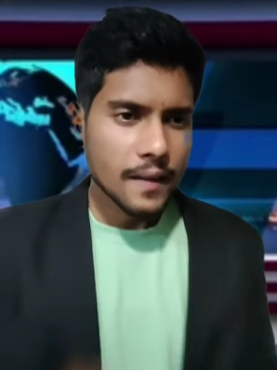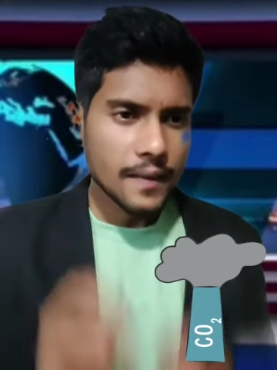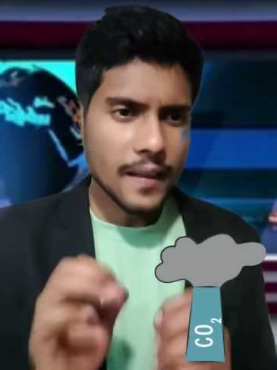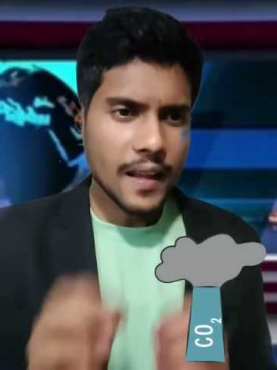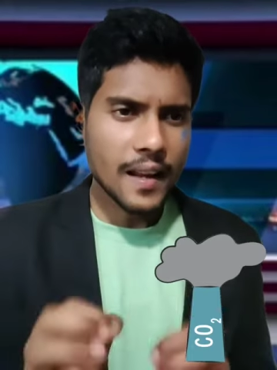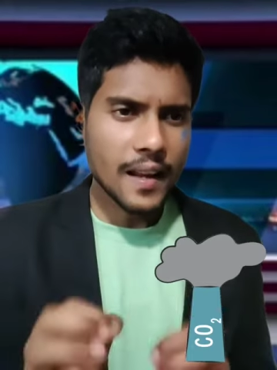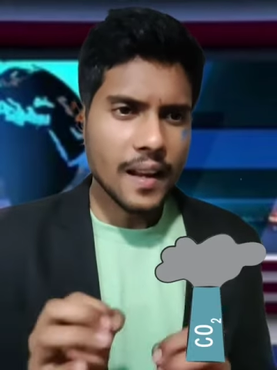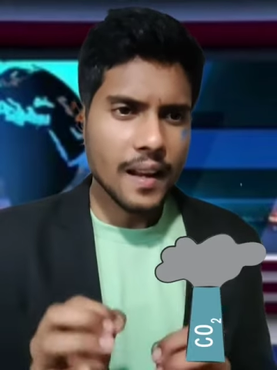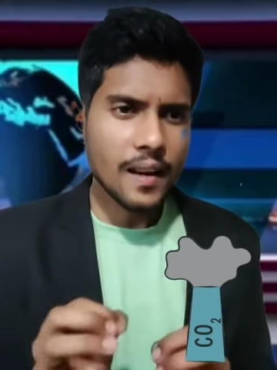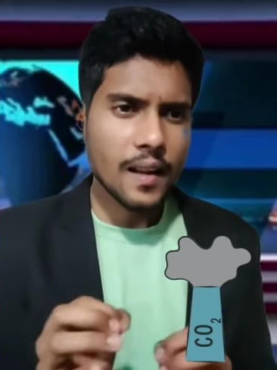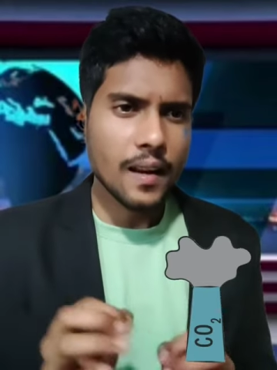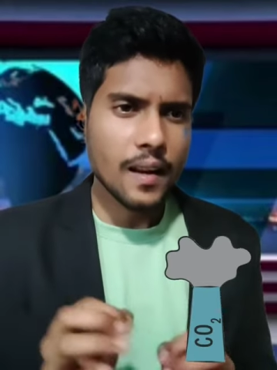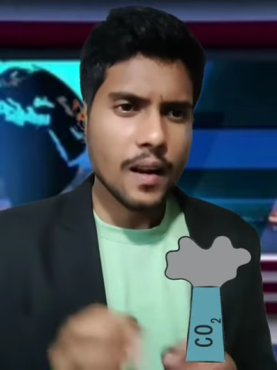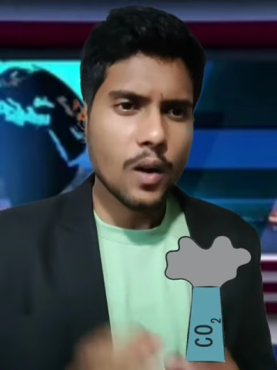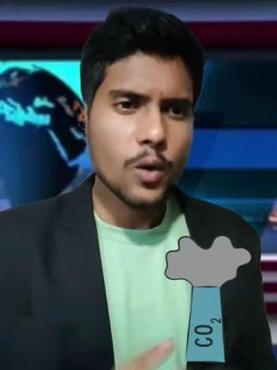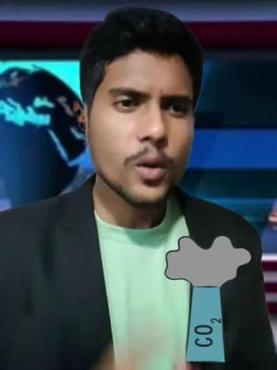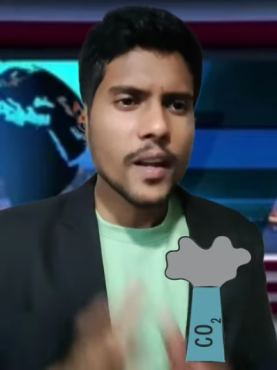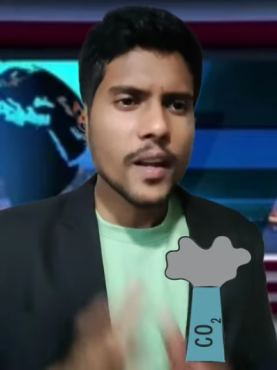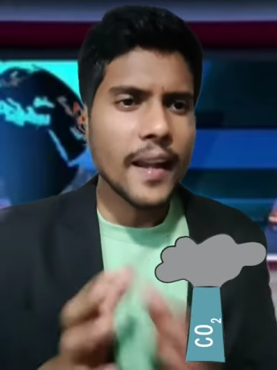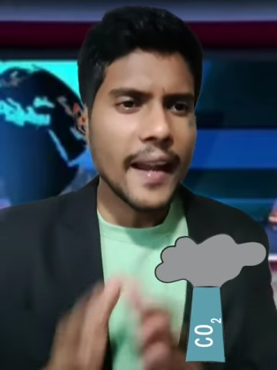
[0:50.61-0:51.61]
There are
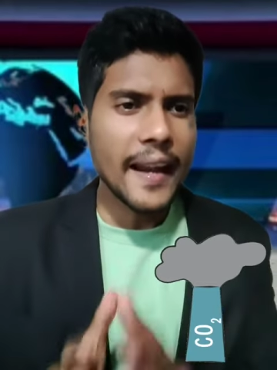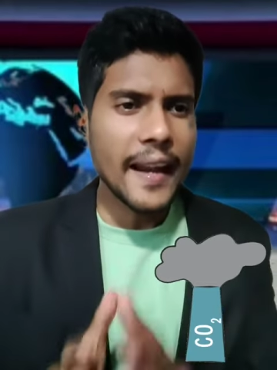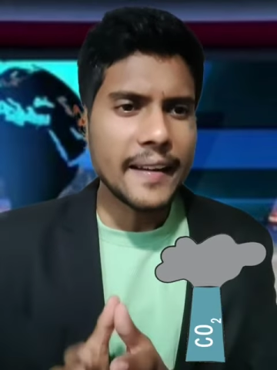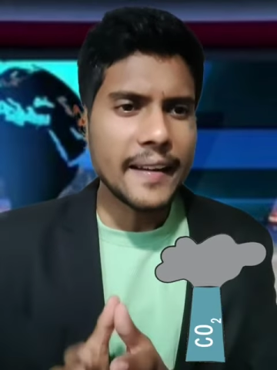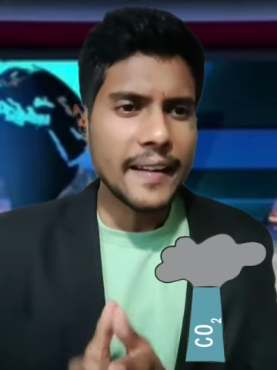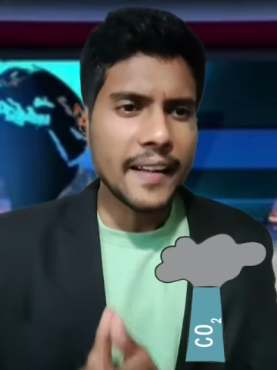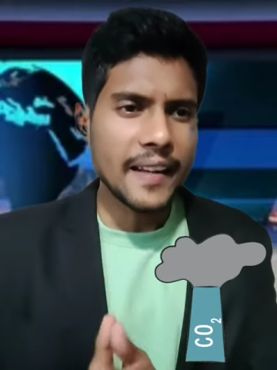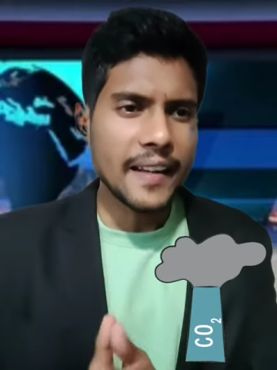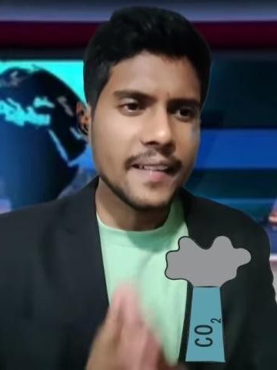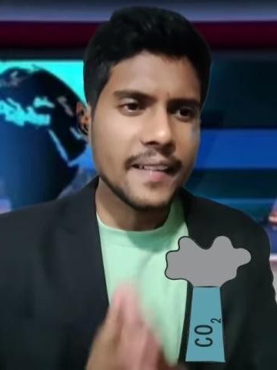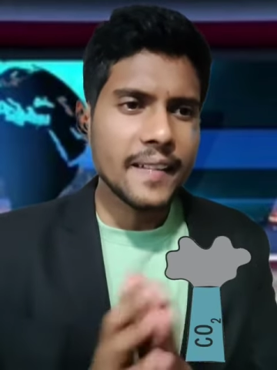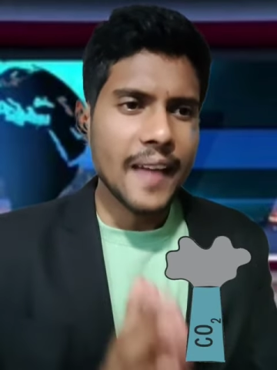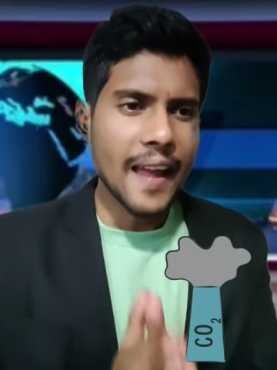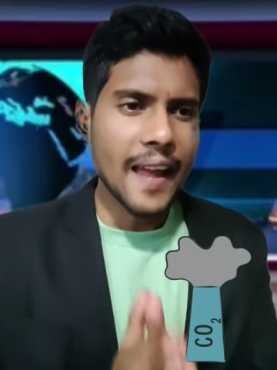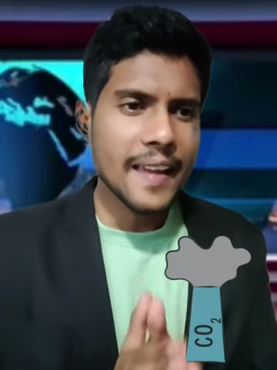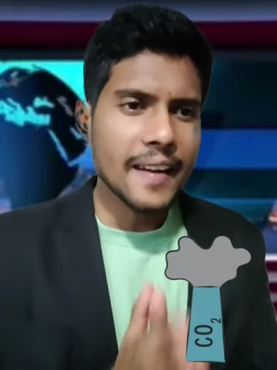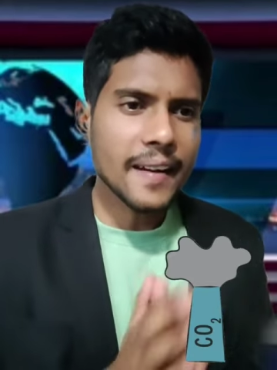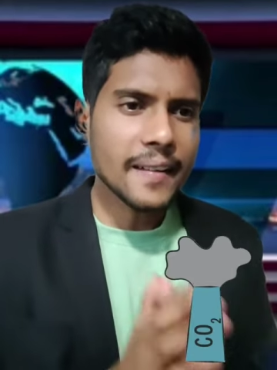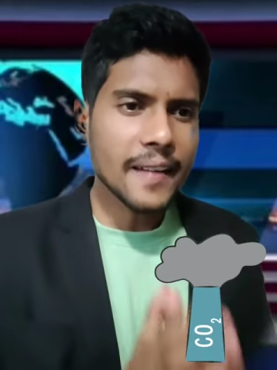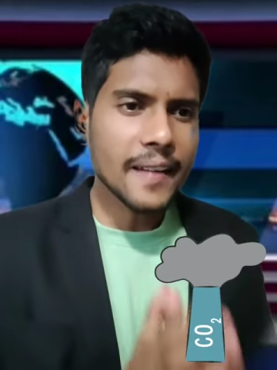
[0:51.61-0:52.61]
around 18
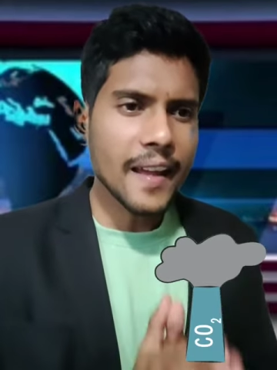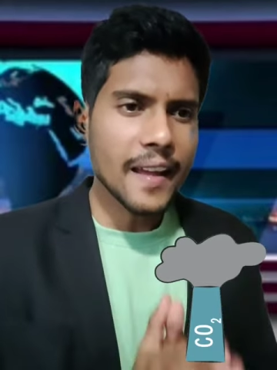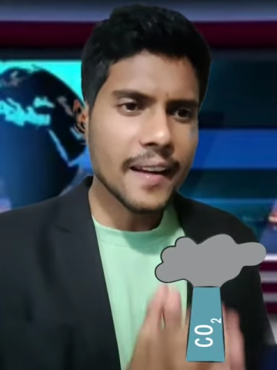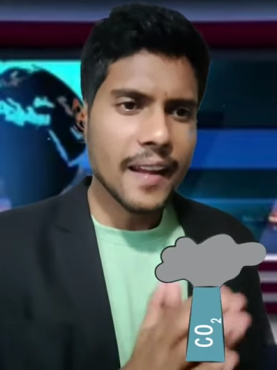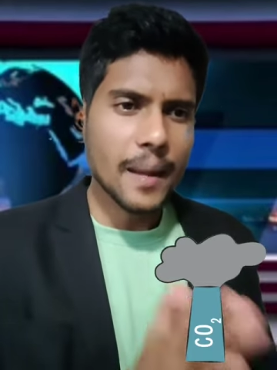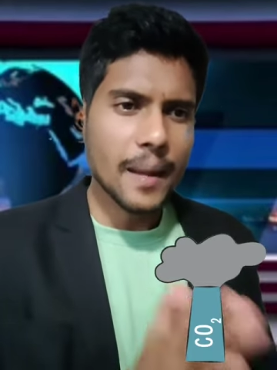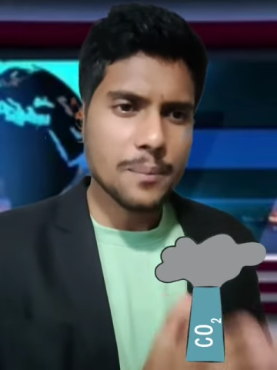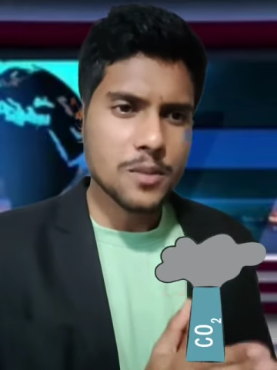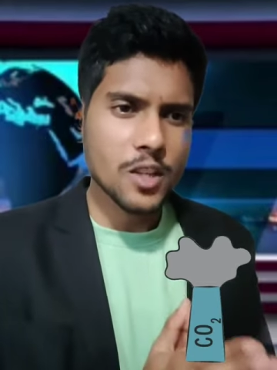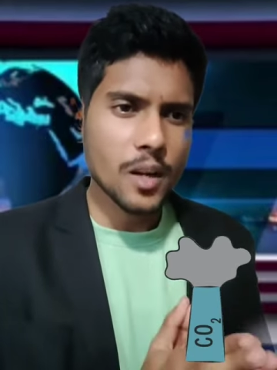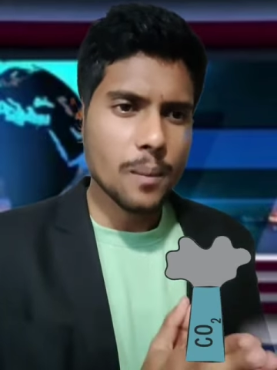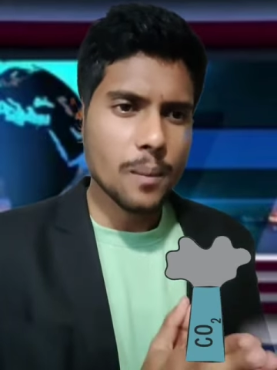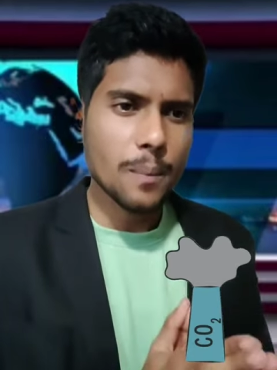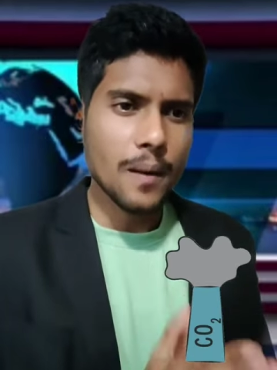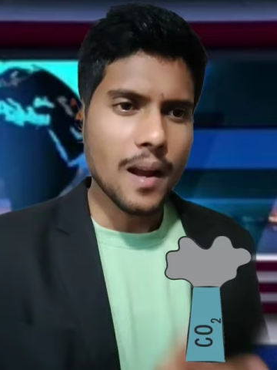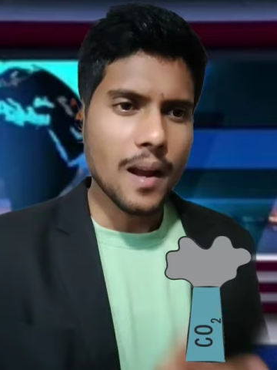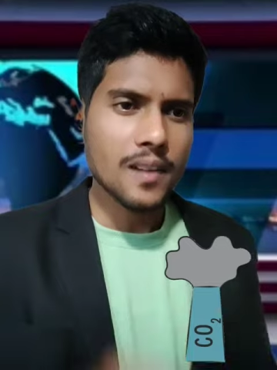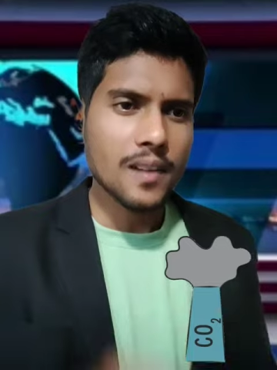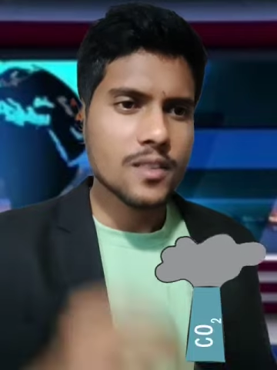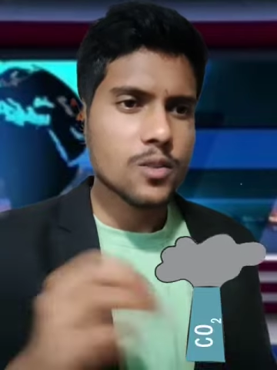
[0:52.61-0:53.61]
direct air capture
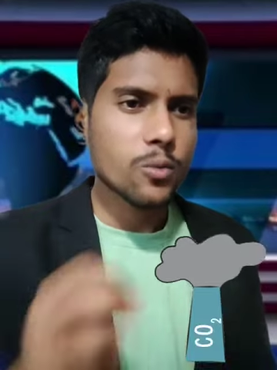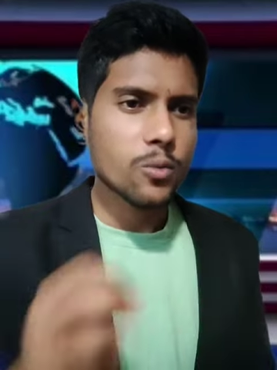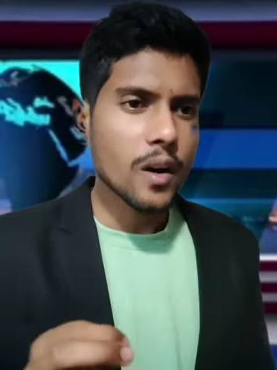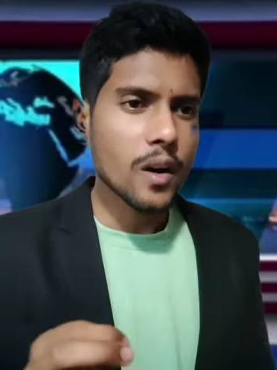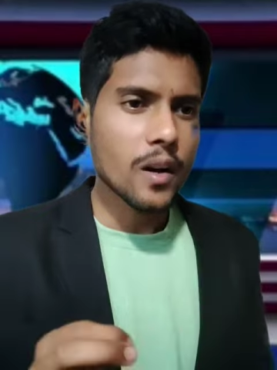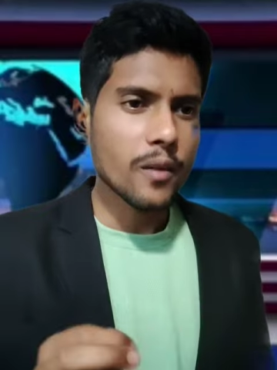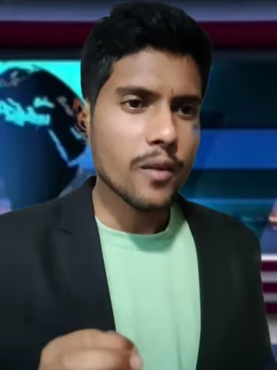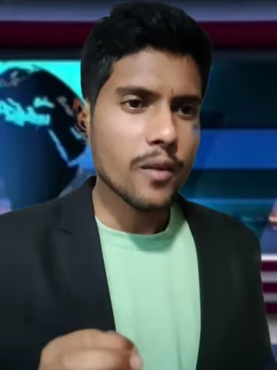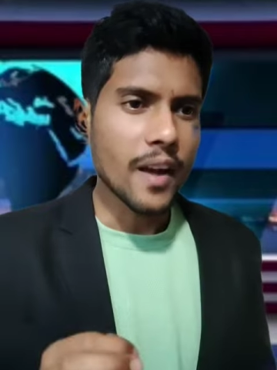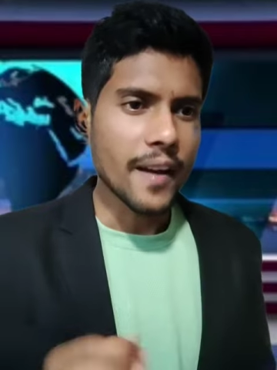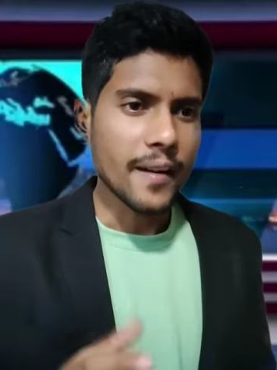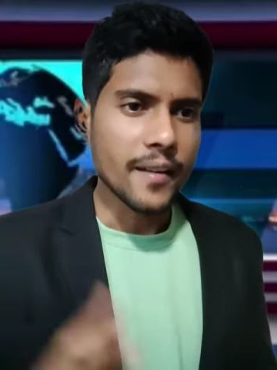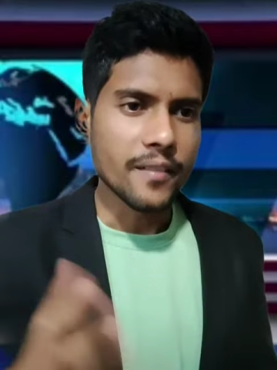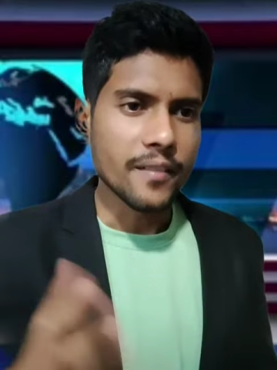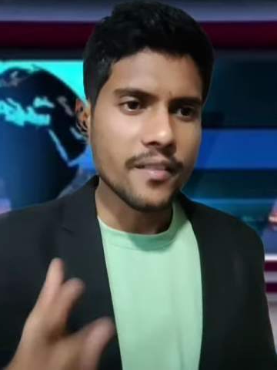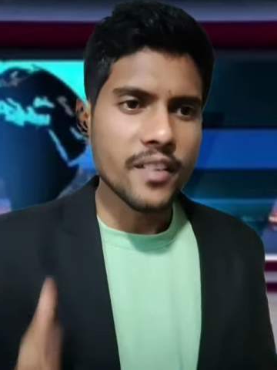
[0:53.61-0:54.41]
plants worldwide,